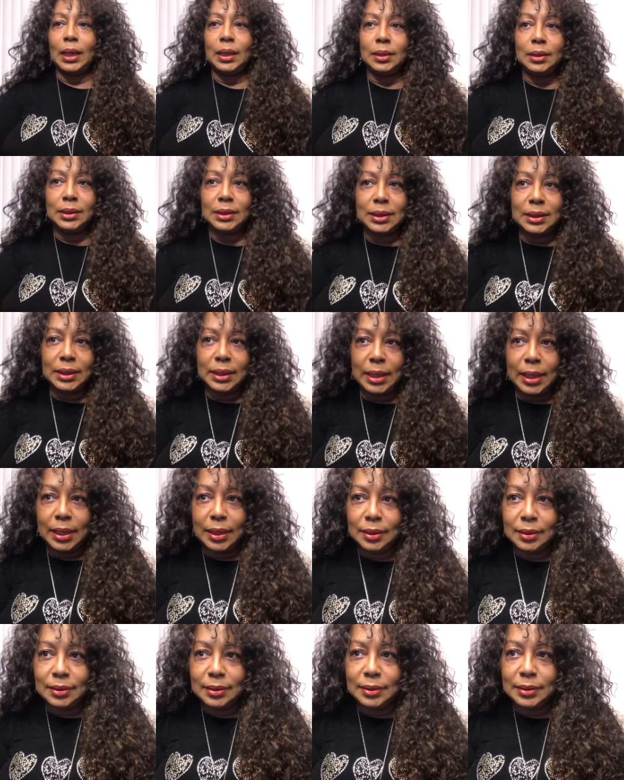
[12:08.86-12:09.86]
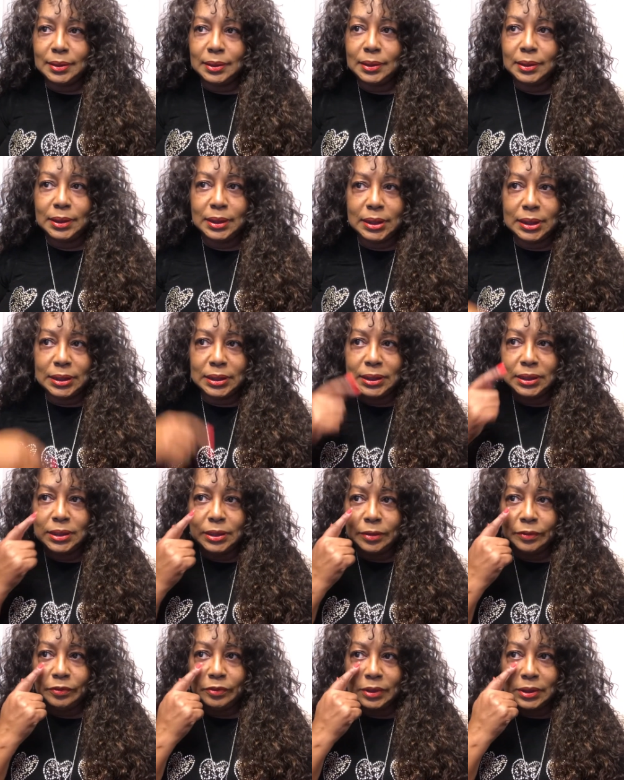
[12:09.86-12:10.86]
Look at that. Look at the
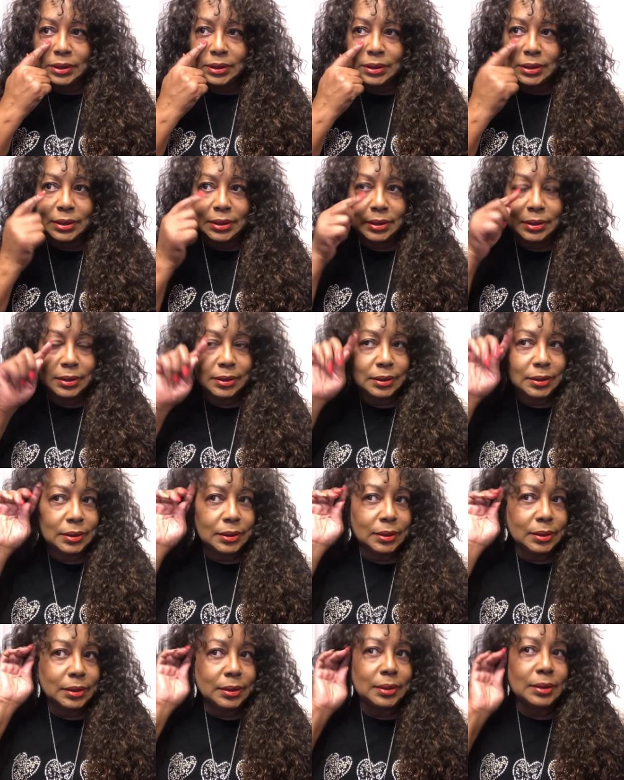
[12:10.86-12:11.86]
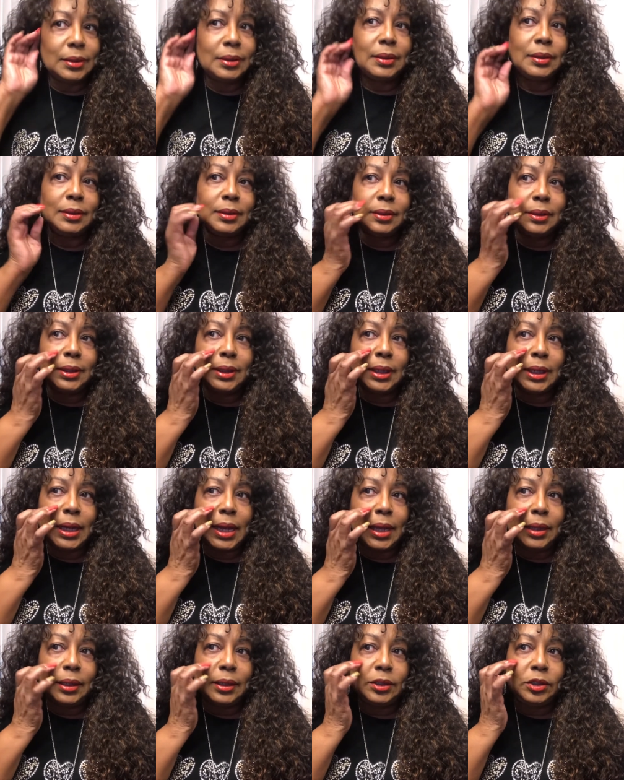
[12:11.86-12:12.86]
difference. Look at
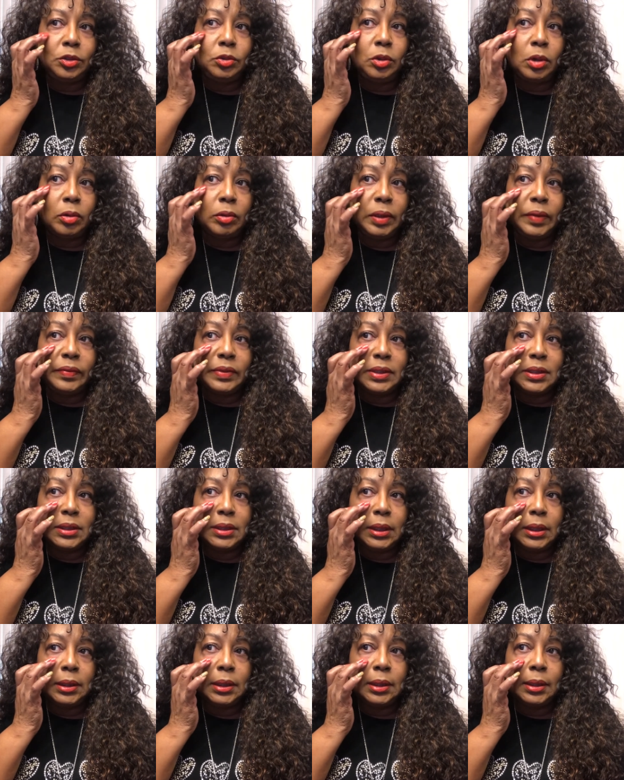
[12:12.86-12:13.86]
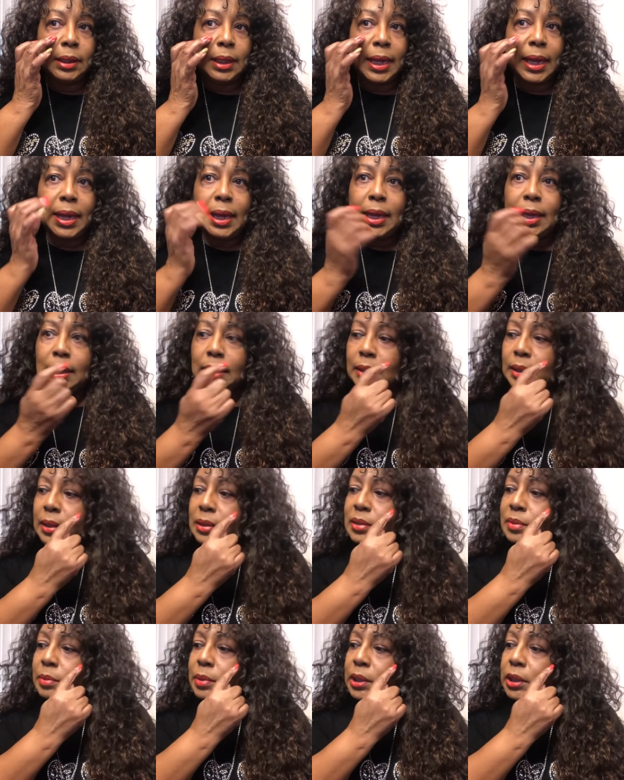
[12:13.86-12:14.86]
how that you don't even see the line
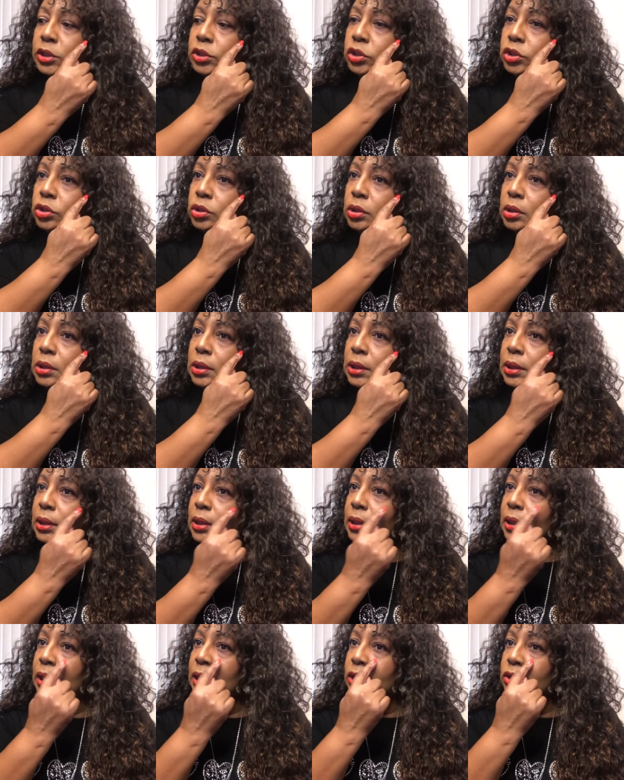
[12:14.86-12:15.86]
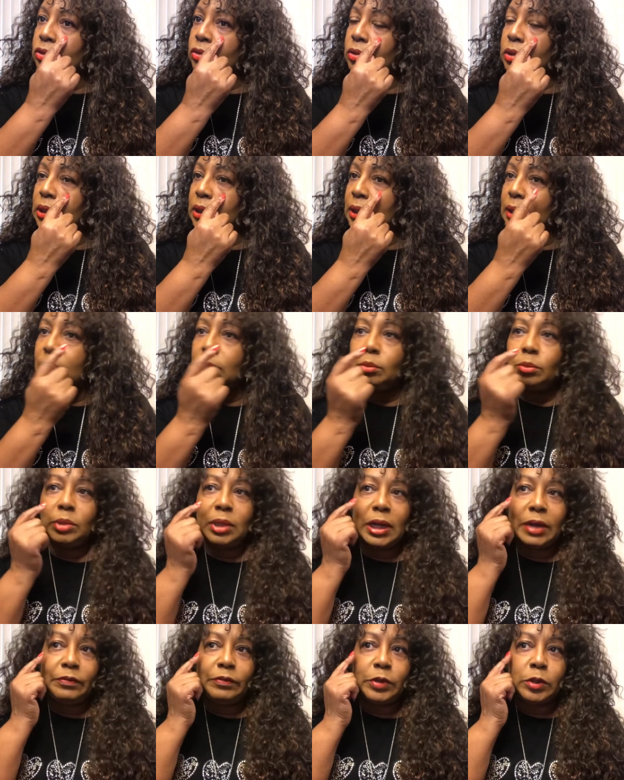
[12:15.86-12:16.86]
as much as you did when
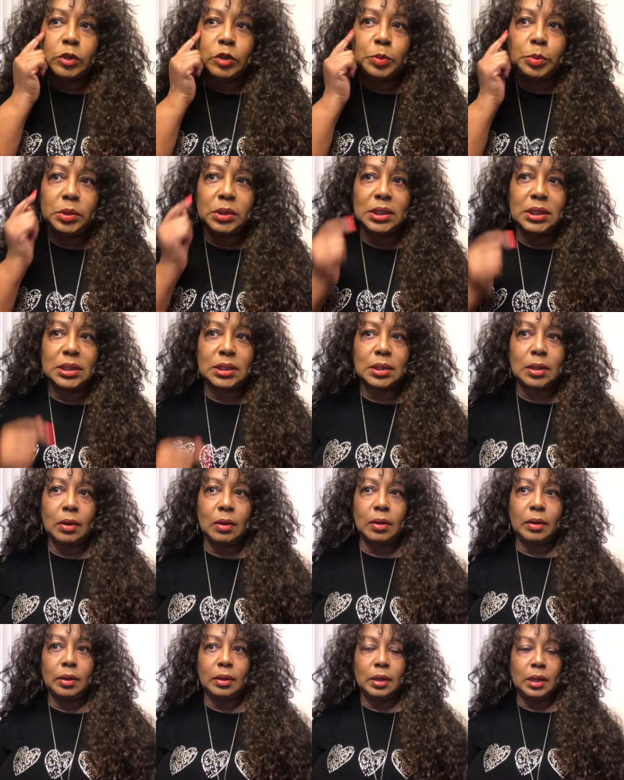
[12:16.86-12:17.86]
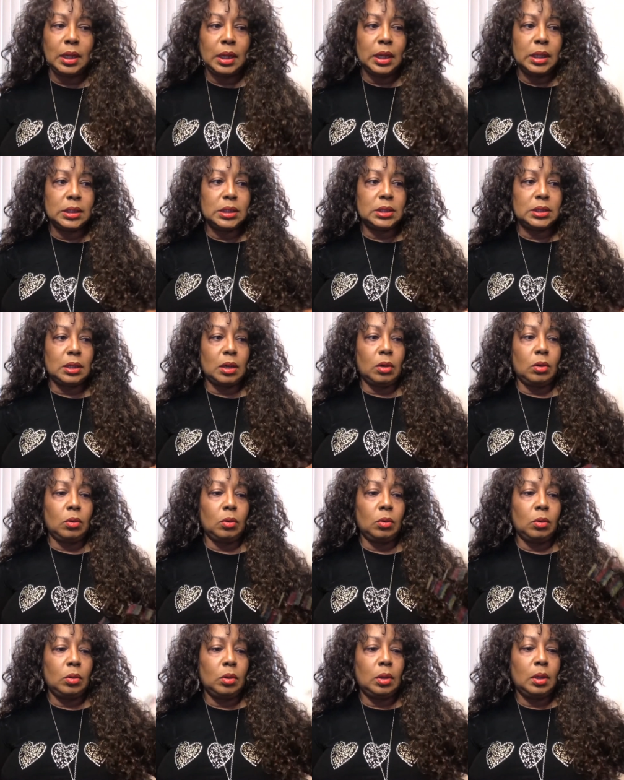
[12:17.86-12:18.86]
I first put this on. So
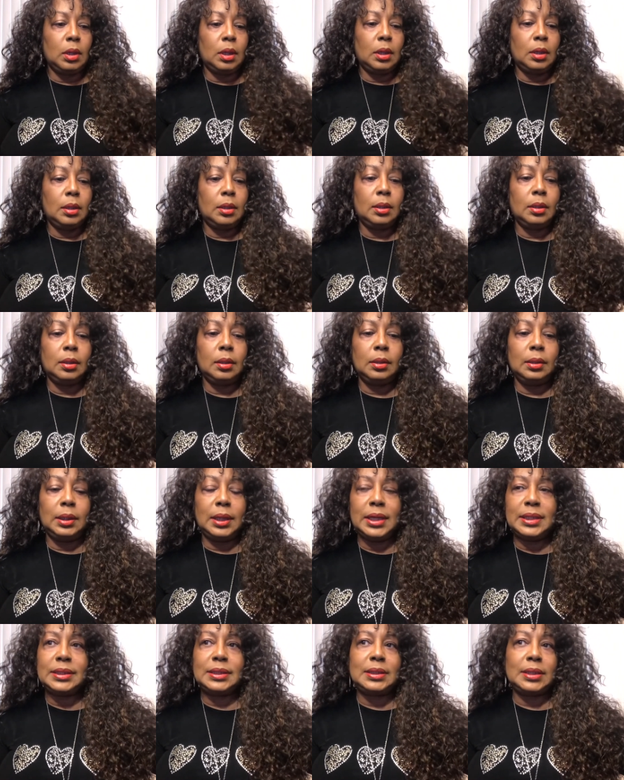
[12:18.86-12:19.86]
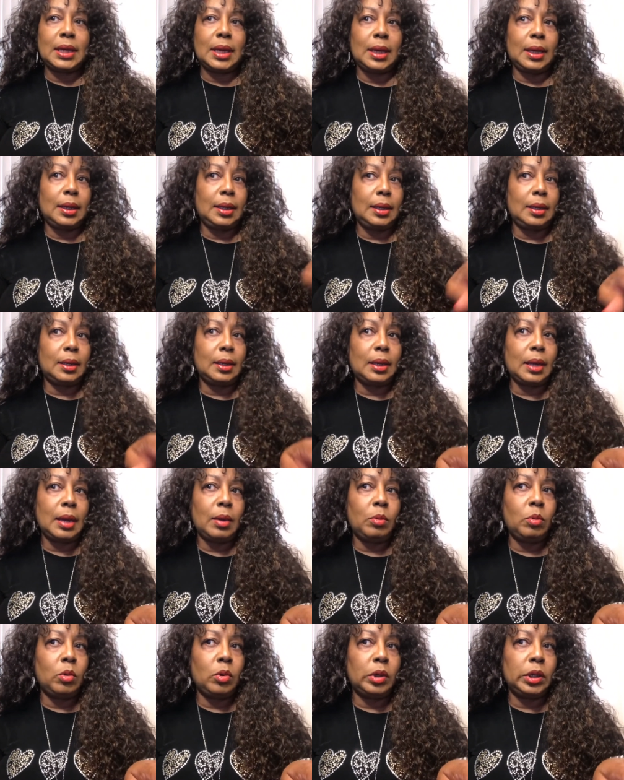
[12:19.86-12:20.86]
let's say I
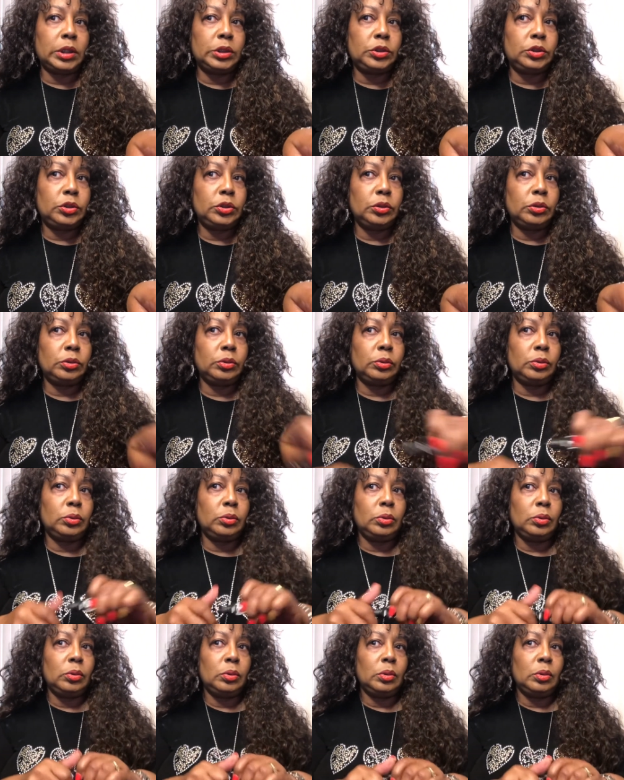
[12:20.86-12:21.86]
wanted to